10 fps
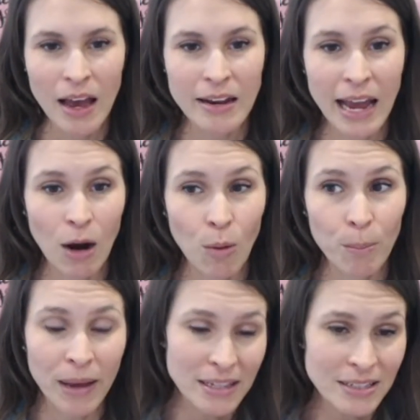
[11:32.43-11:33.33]
Now,
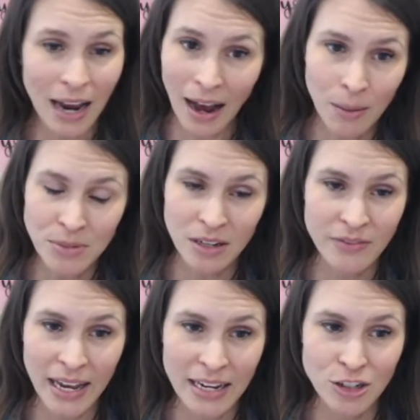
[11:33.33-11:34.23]
best times of
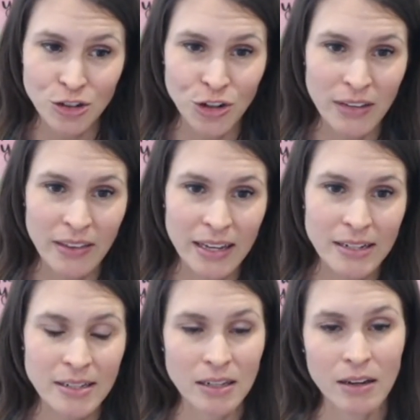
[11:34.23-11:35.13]
day to drink
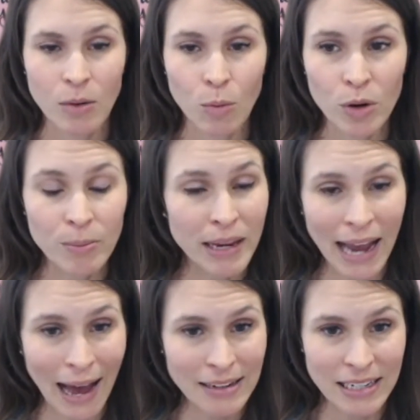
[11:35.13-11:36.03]
this would
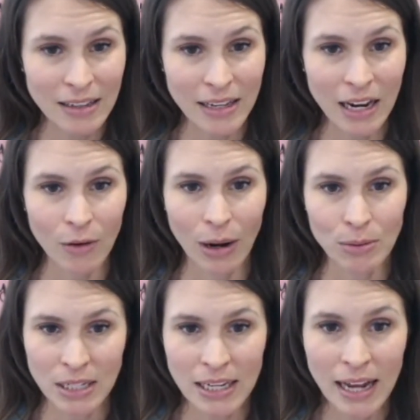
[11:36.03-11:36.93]
be ideally
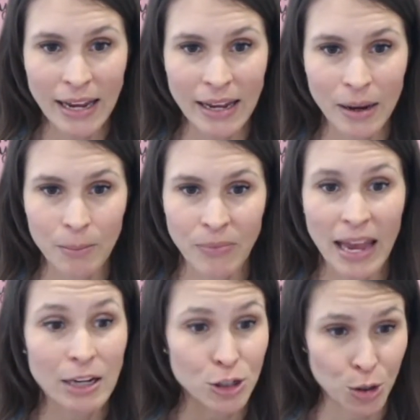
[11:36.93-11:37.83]
around 10 a.m.
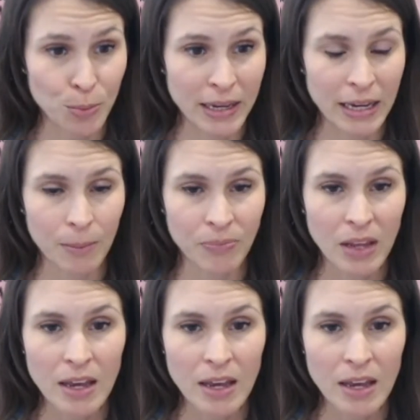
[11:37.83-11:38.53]
and 2 p.m.